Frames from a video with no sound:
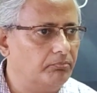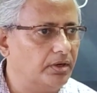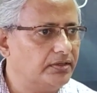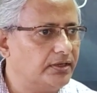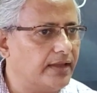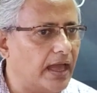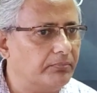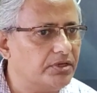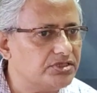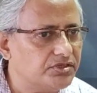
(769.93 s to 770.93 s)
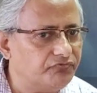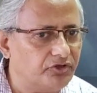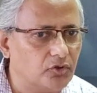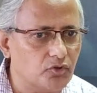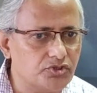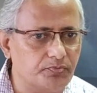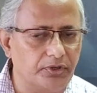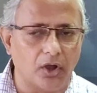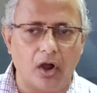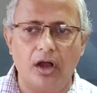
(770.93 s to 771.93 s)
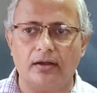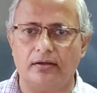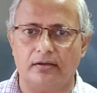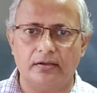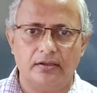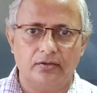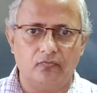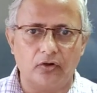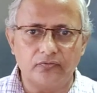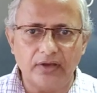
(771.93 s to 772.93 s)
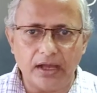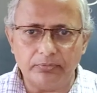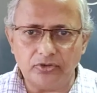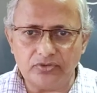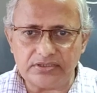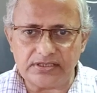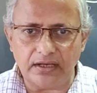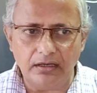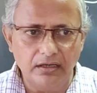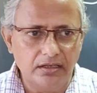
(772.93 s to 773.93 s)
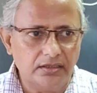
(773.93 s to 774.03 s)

But the damage, if it goes beyond, what will happen to the cell?